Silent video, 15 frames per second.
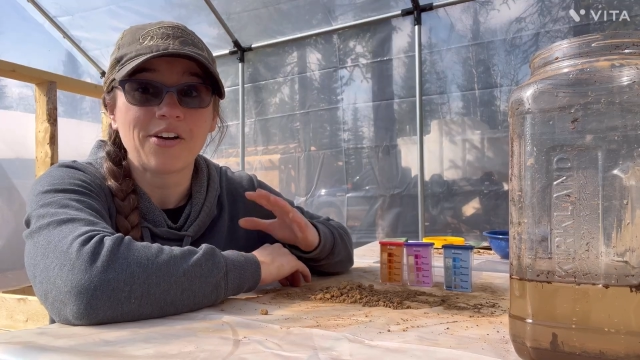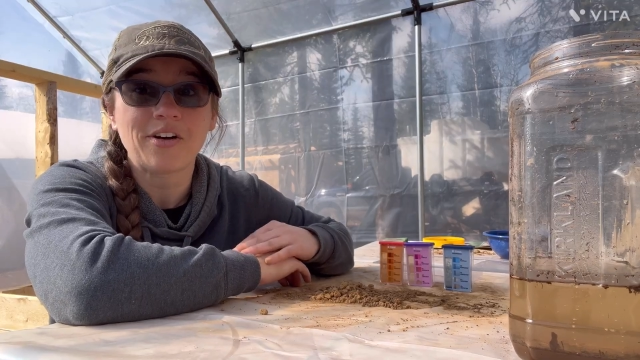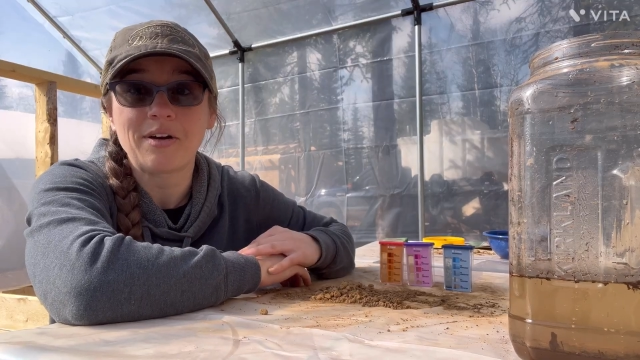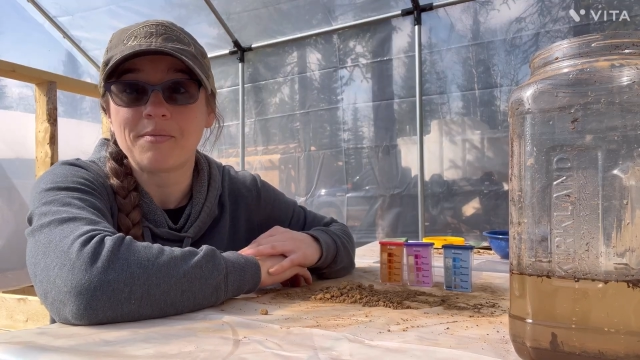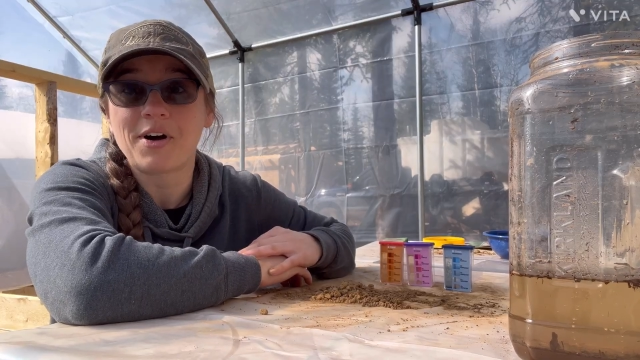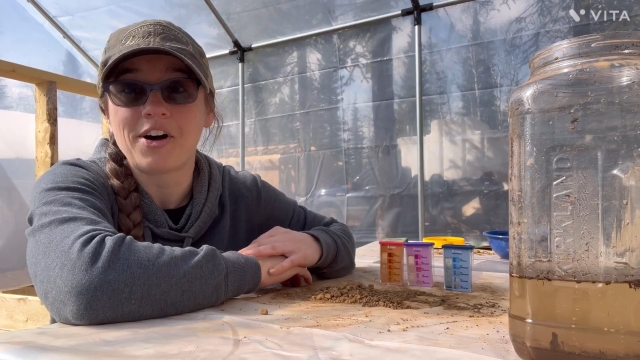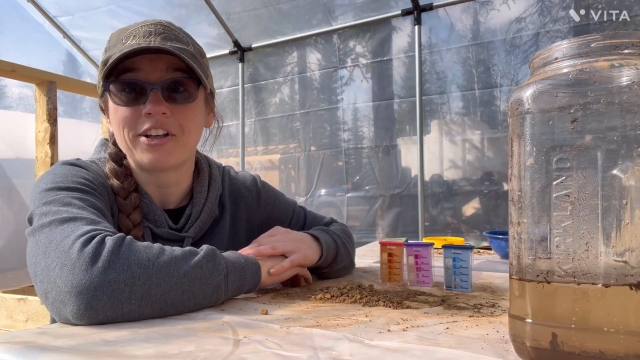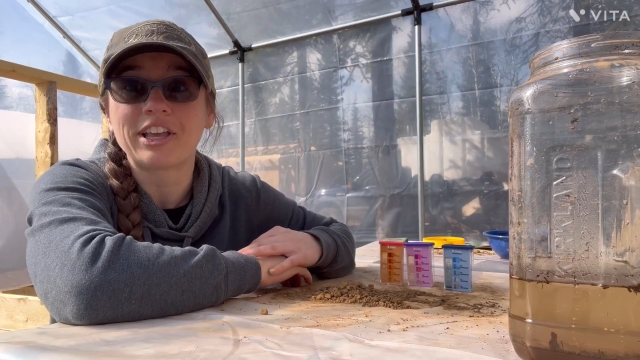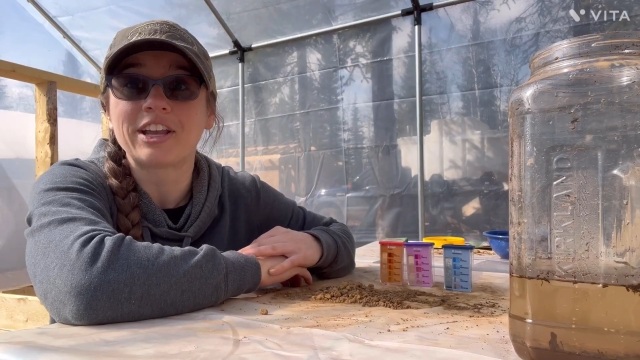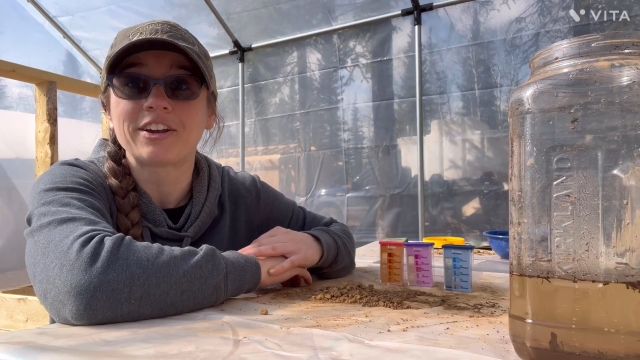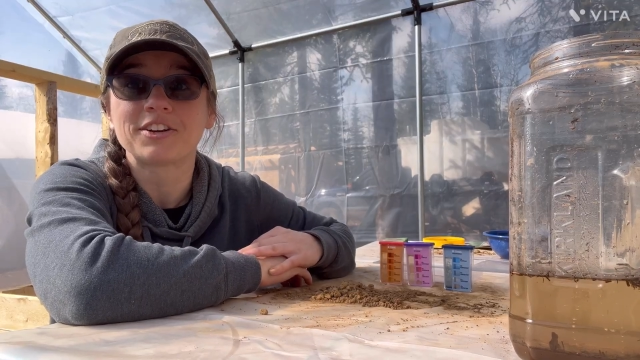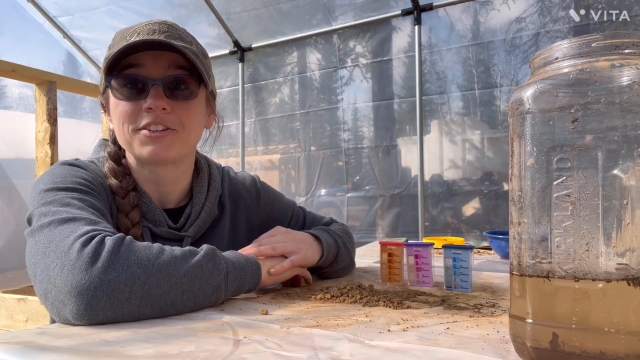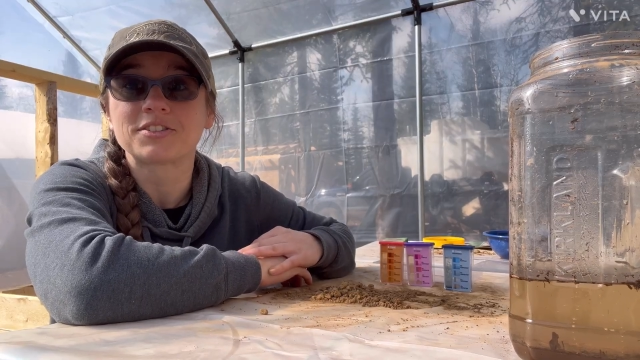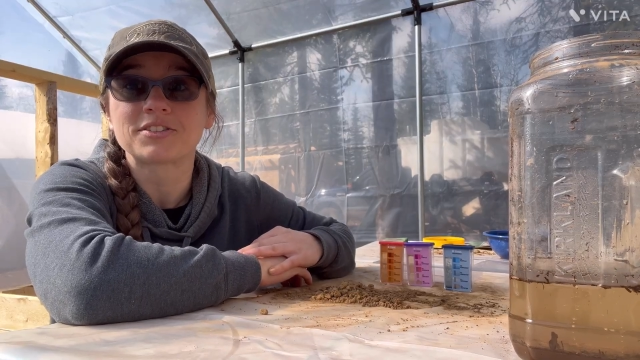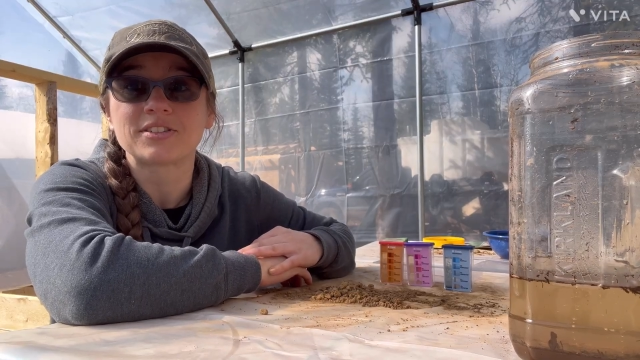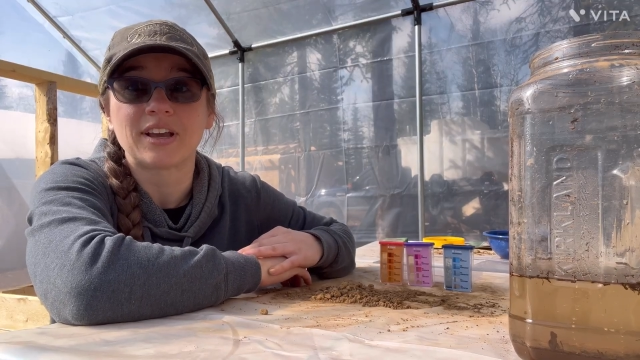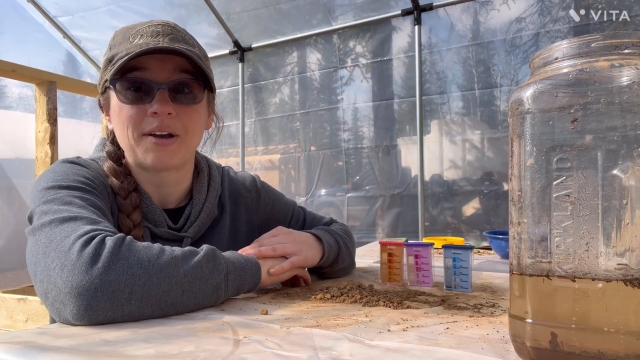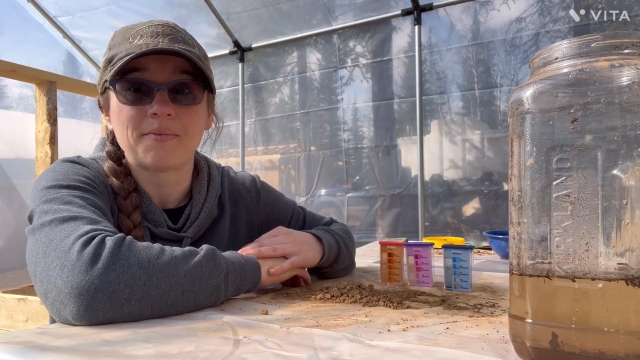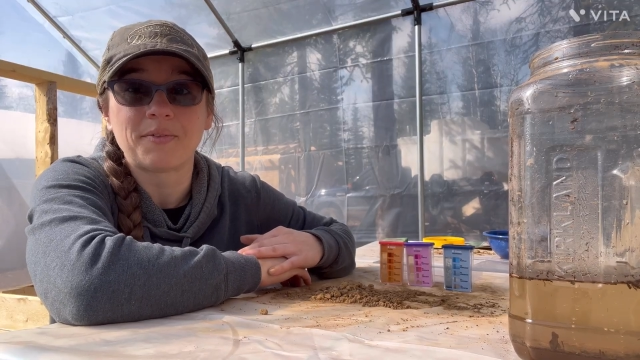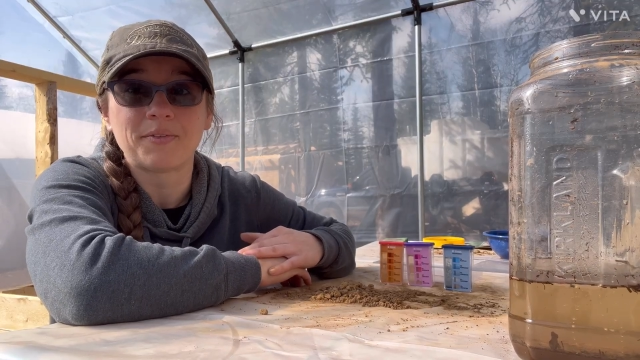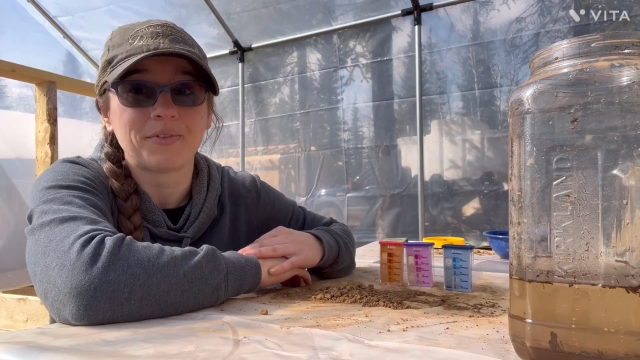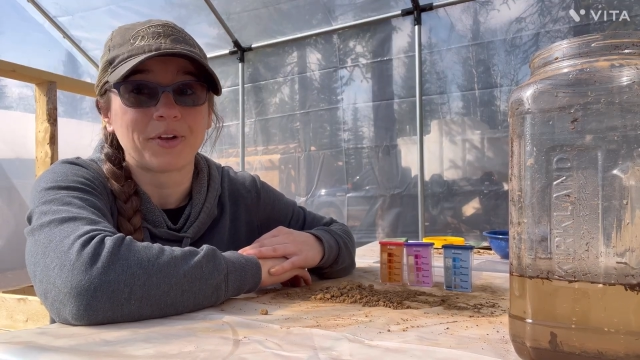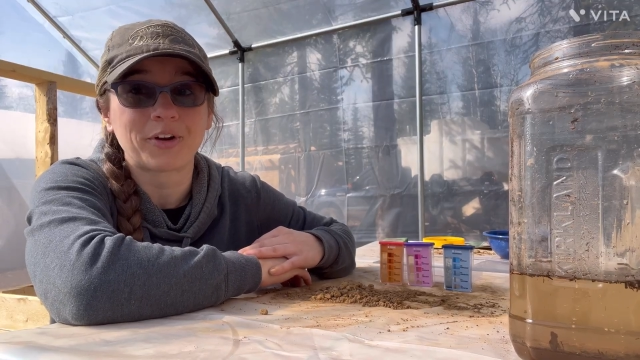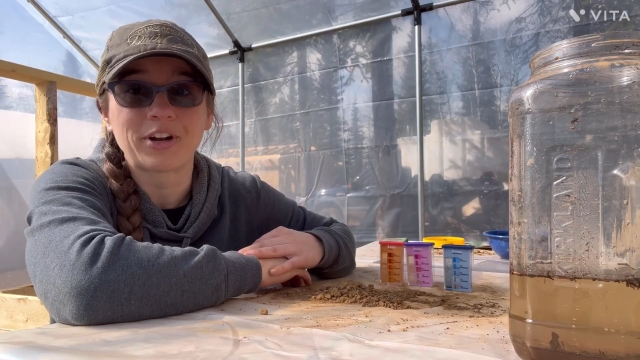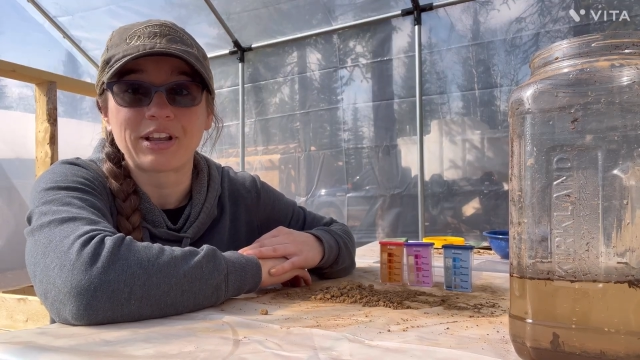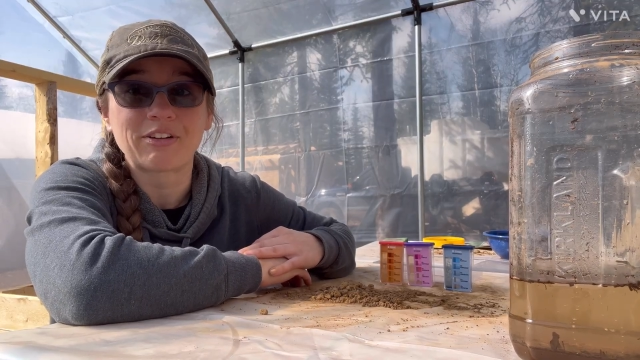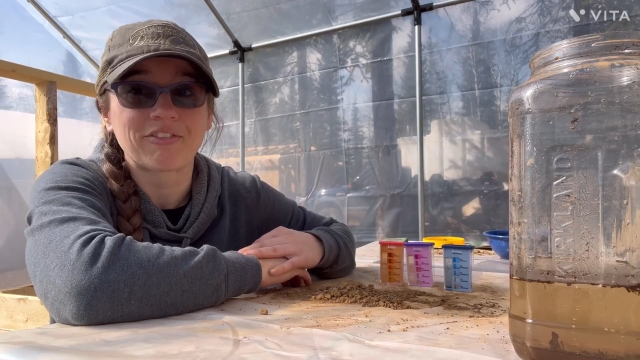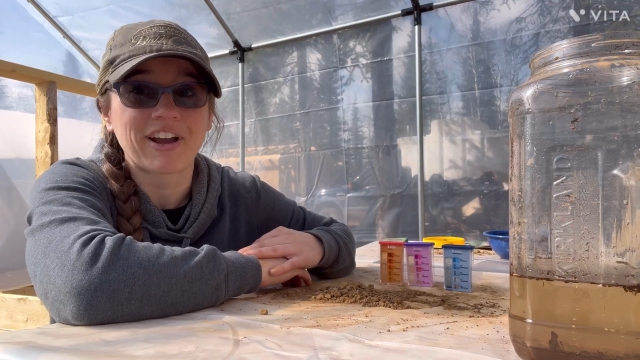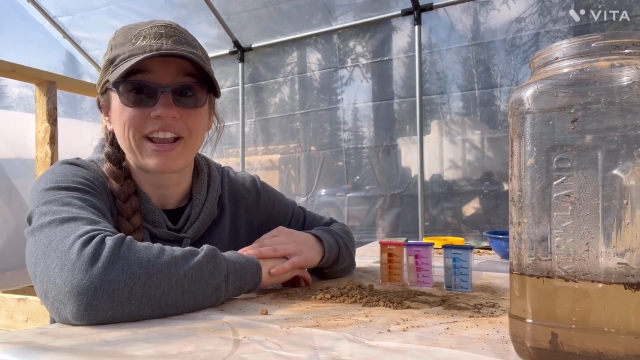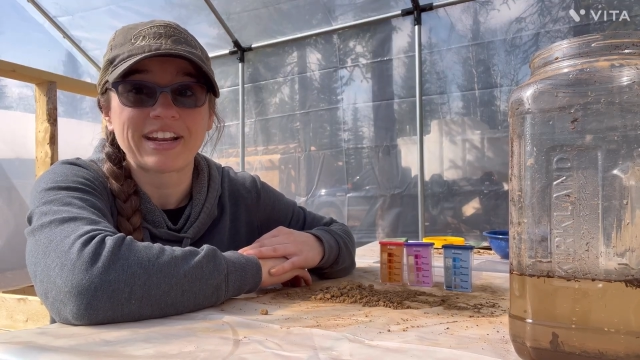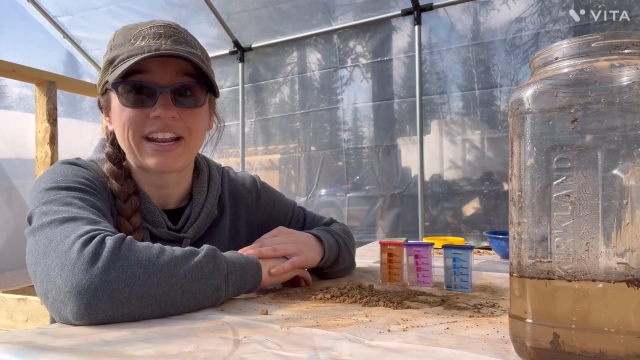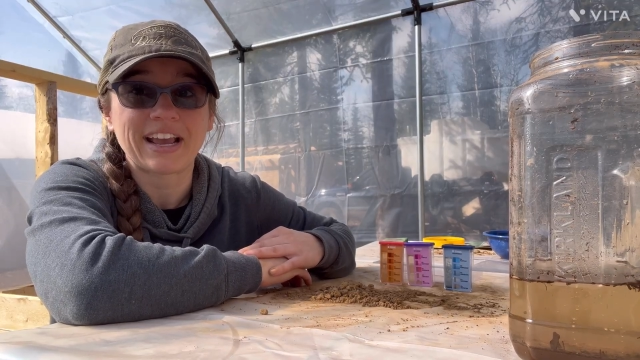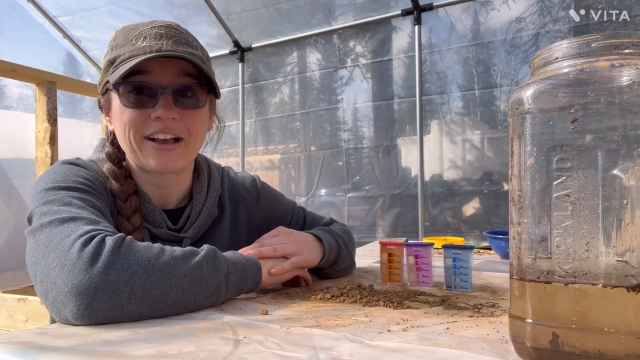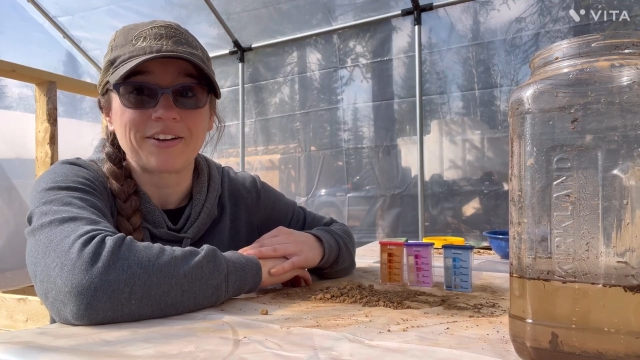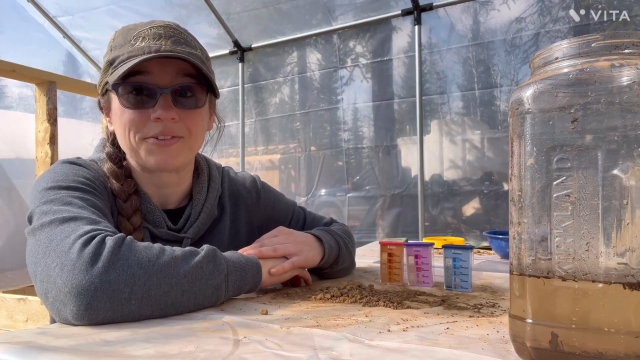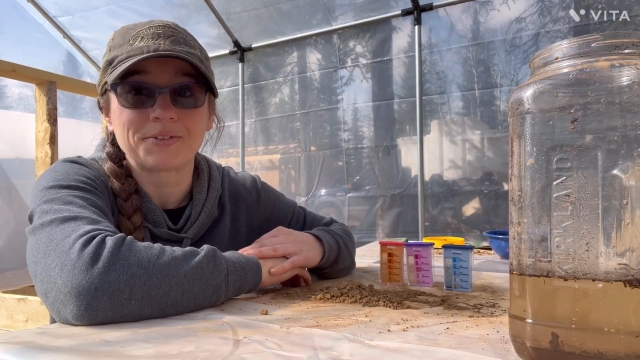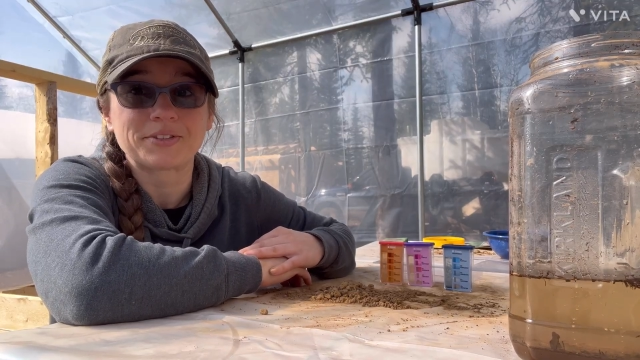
I'm all ears. I'm learning right now.